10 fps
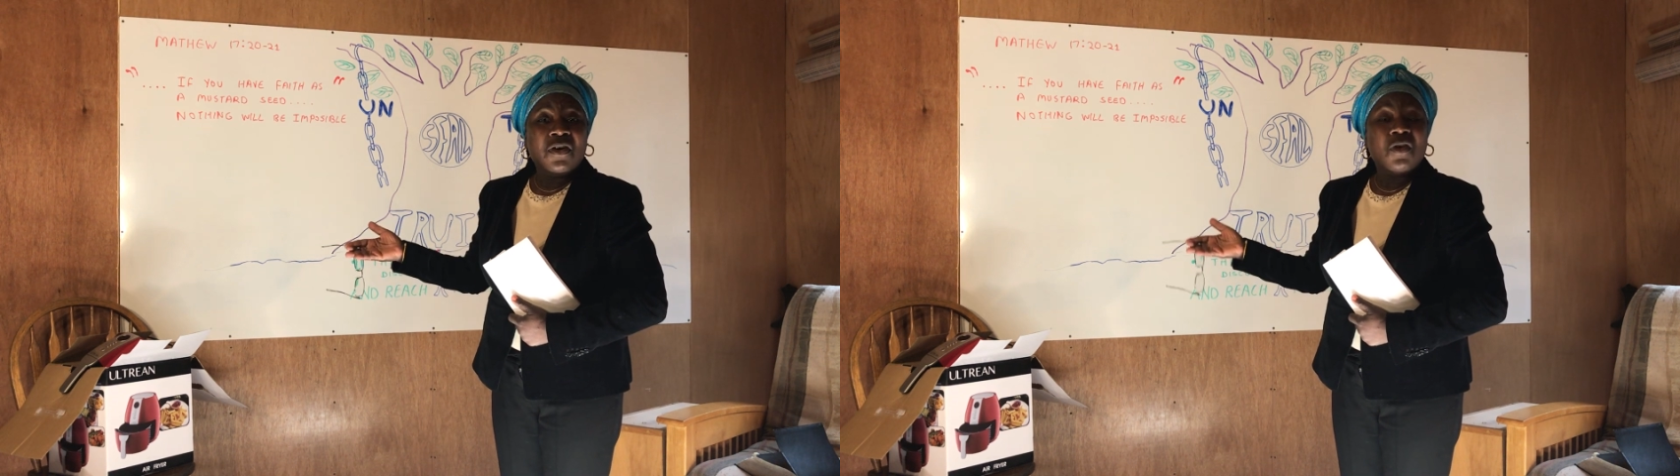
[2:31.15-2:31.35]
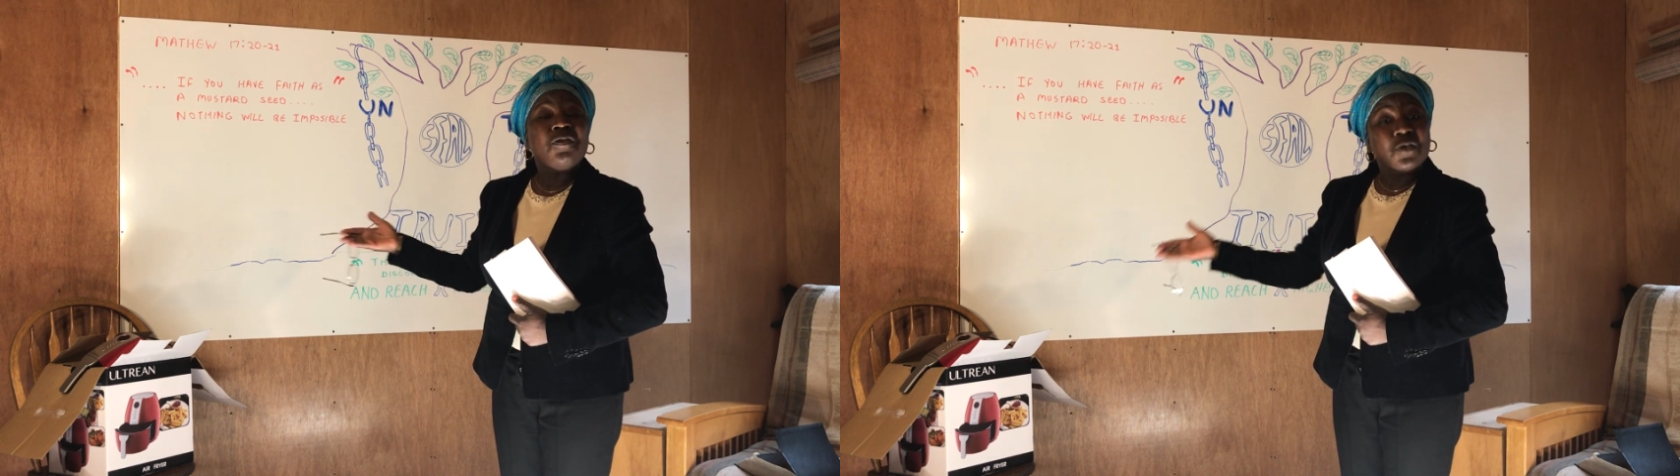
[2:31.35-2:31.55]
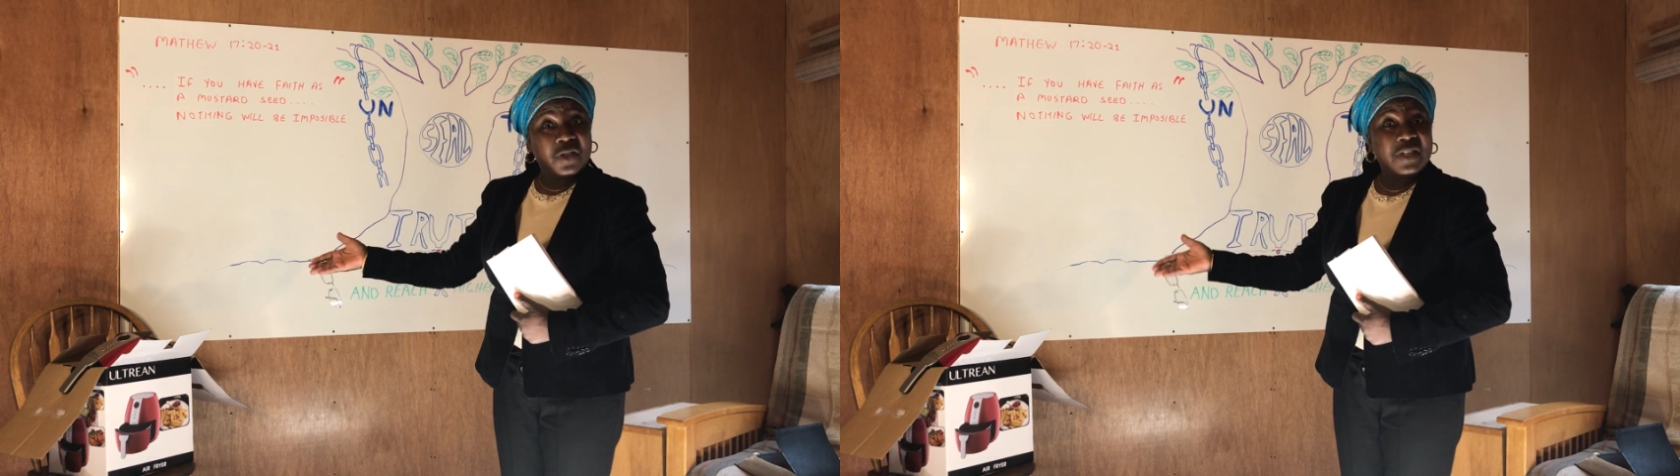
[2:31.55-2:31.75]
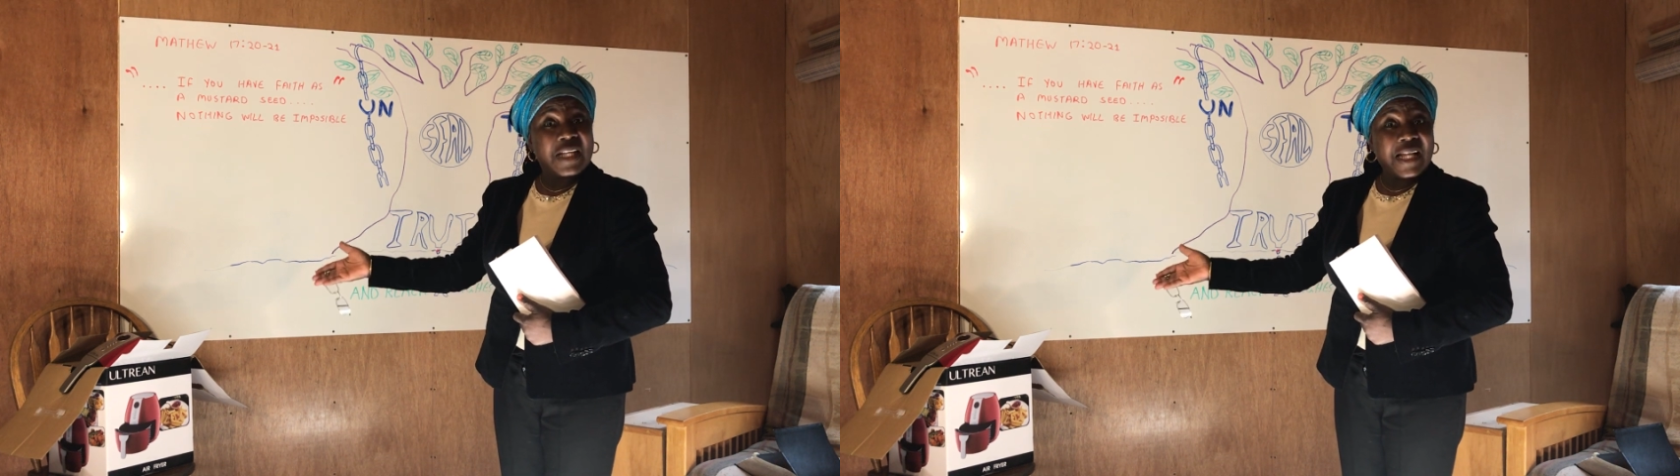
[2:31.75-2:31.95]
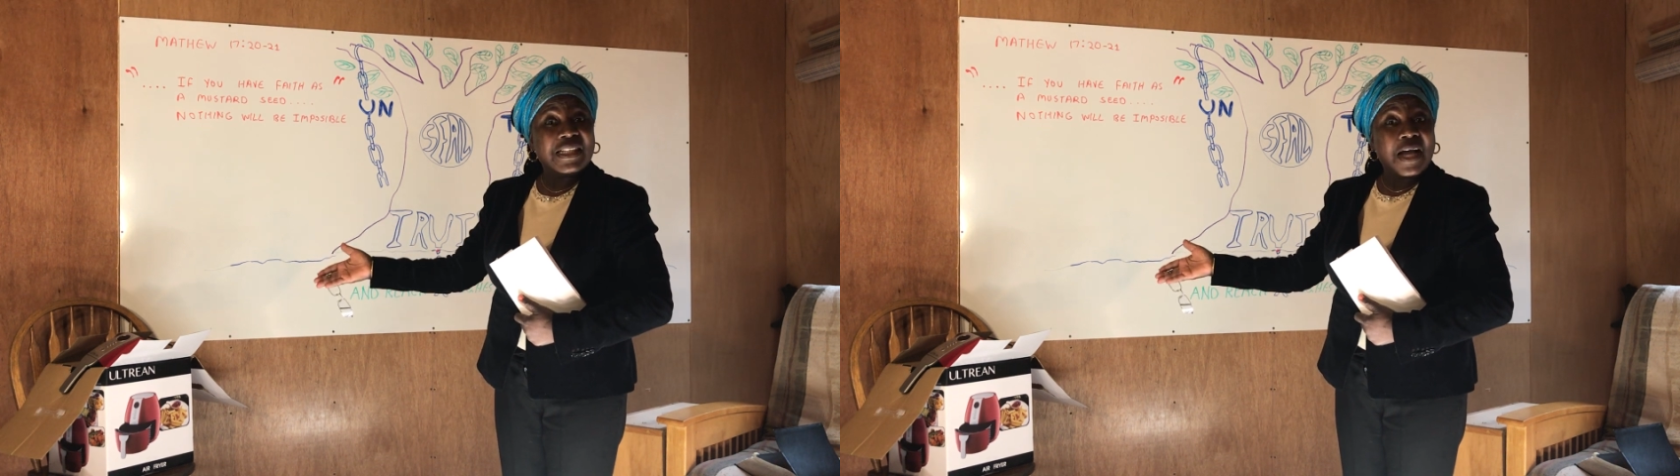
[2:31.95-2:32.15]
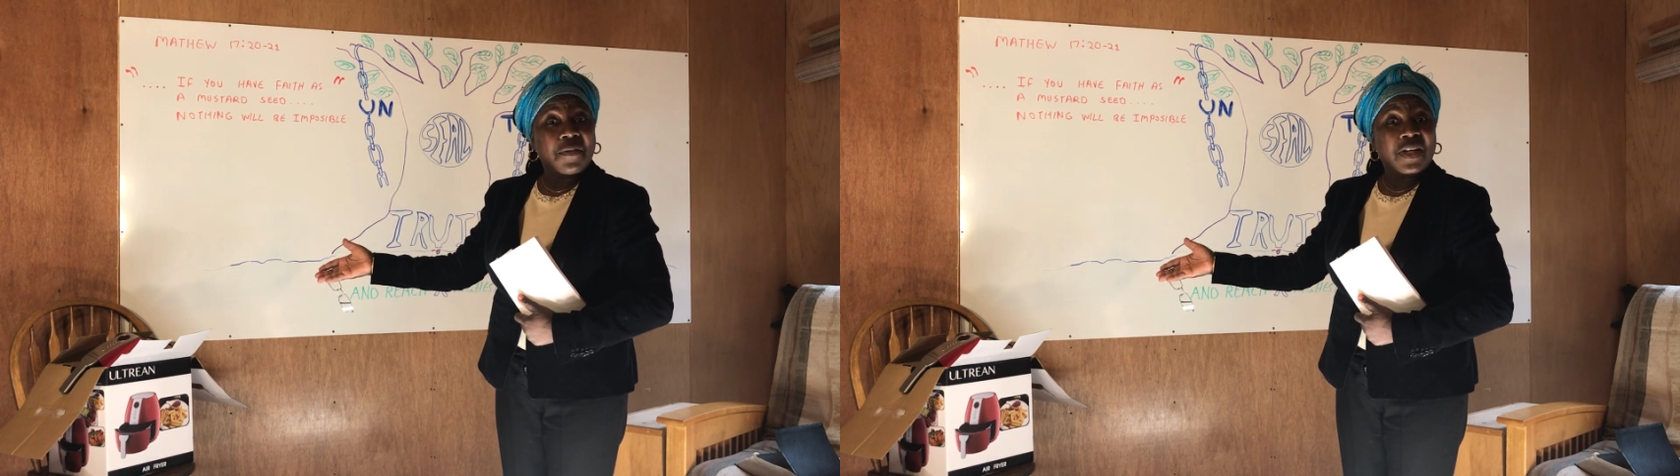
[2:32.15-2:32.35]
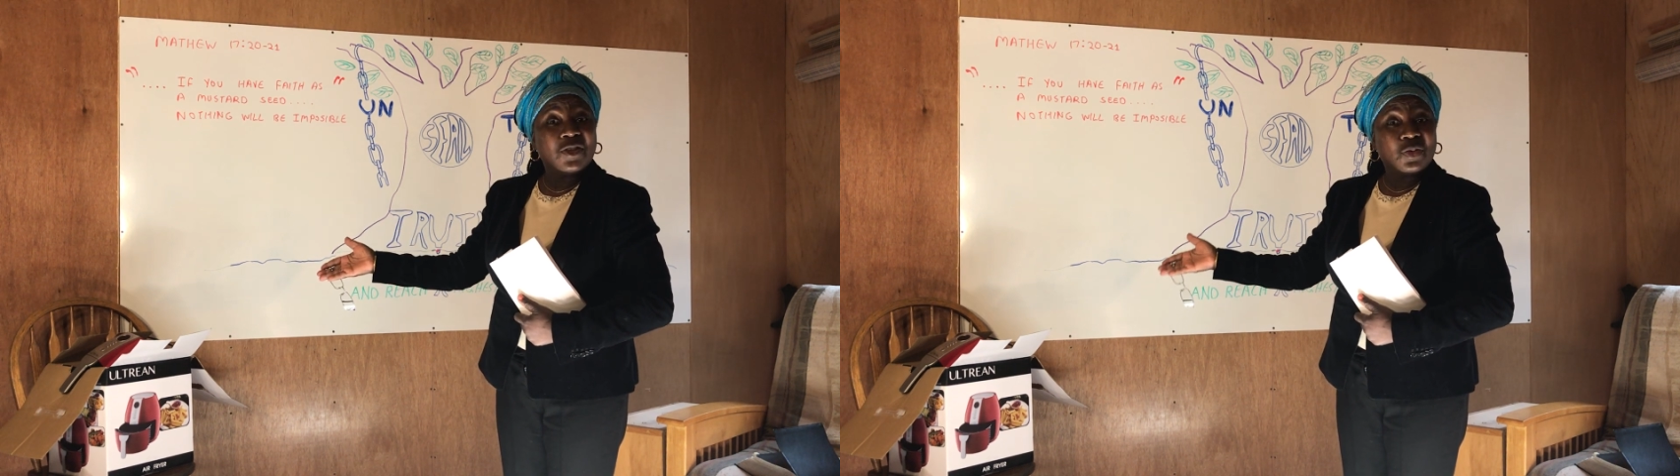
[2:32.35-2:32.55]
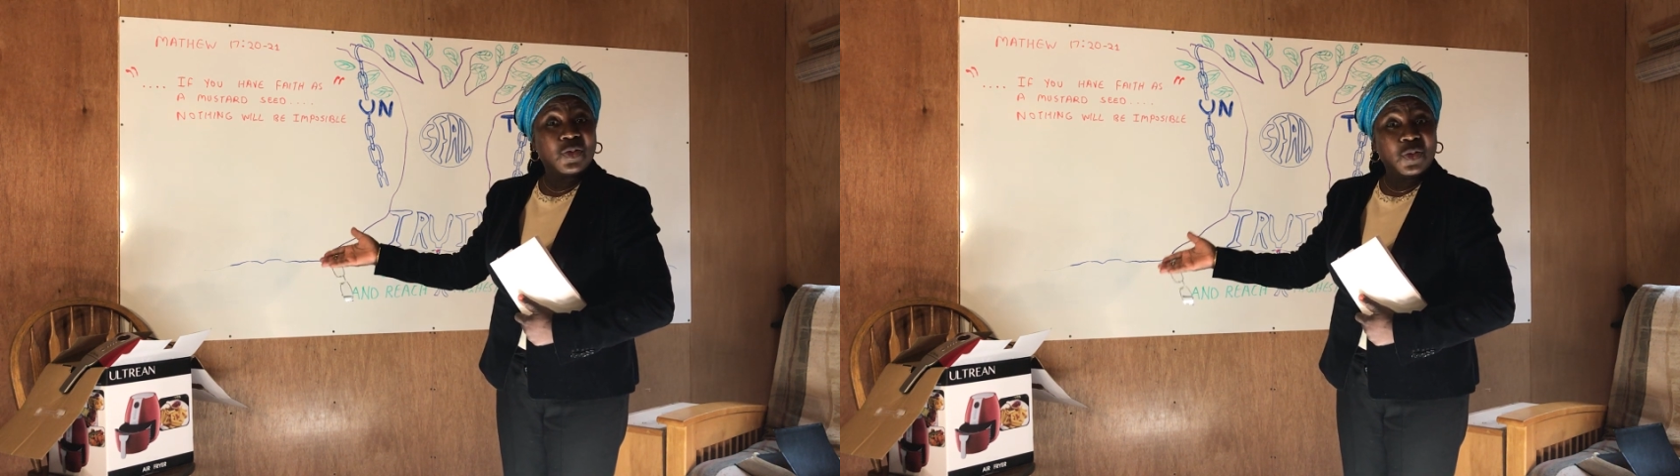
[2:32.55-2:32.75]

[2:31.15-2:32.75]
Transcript: food that I want to